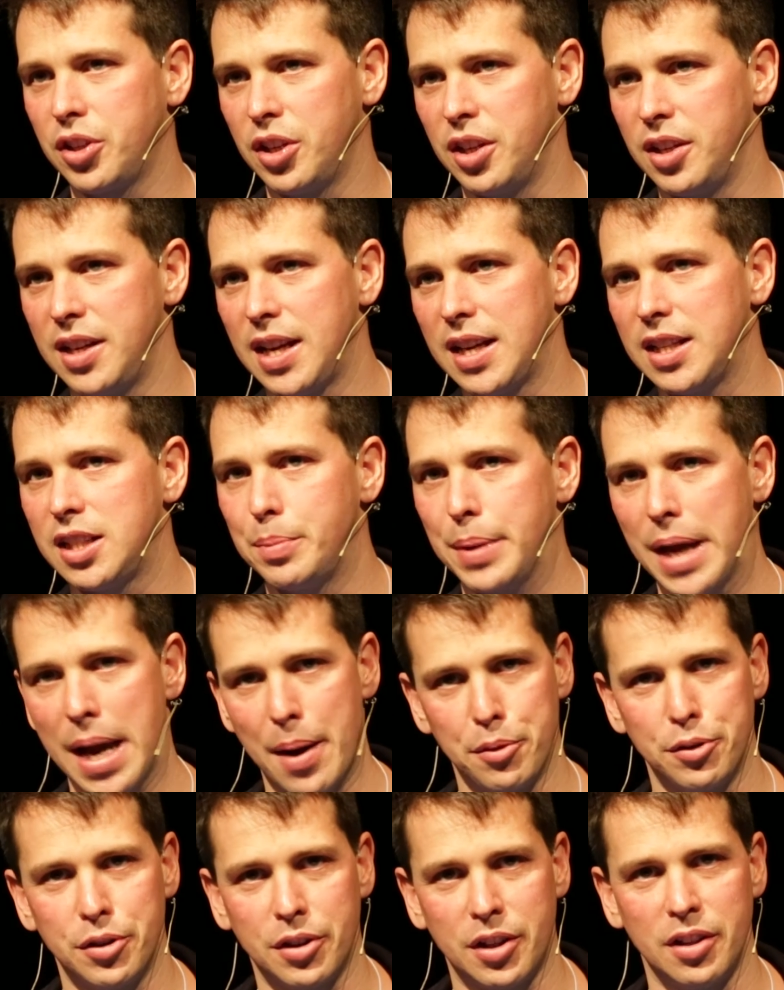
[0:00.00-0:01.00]
going to need to be
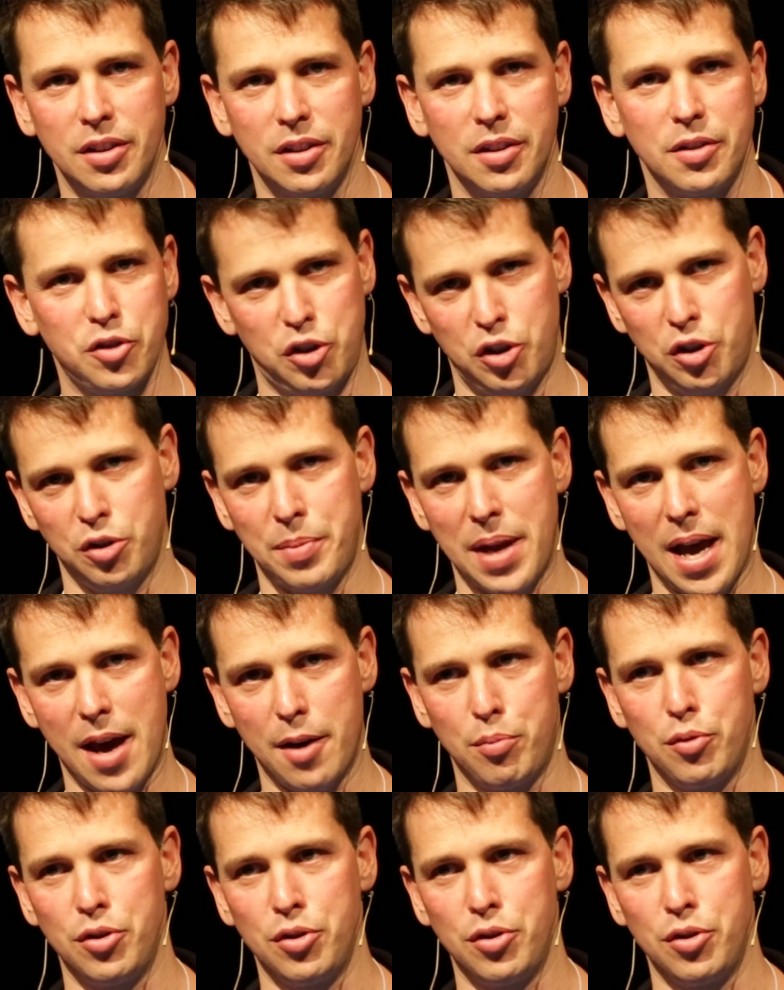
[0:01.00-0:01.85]
able to